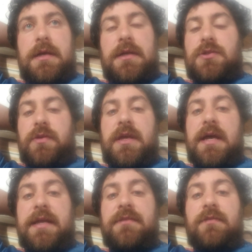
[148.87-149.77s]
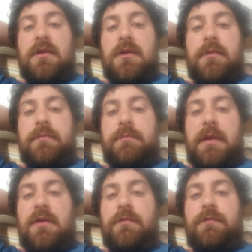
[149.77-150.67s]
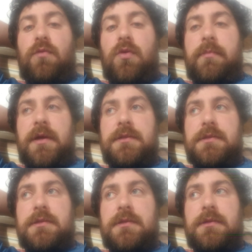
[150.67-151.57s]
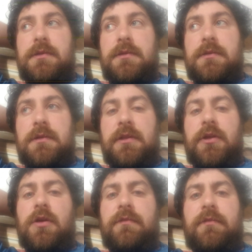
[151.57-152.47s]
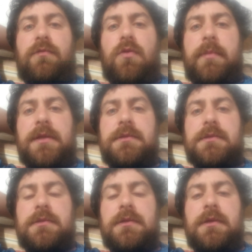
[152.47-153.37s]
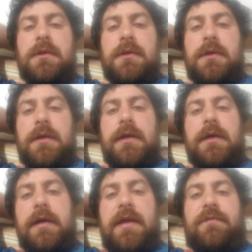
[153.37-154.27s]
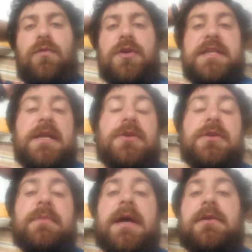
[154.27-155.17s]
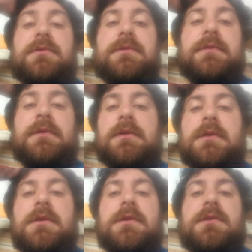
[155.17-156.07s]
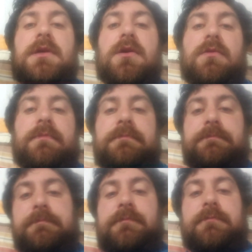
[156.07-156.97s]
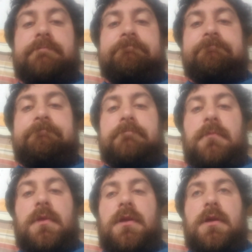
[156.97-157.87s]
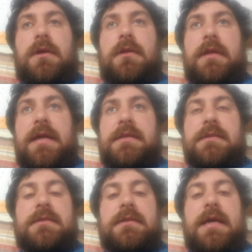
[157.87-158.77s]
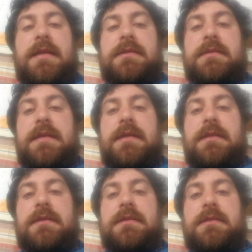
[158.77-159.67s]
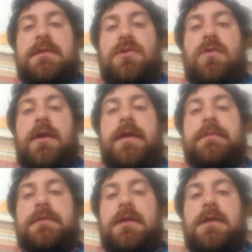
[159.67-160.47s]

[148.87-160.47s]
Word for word: Uh, so he hiked for about four months, a little over four months, uh, and 1,400 miles. So uh, that is that is the, the, the story.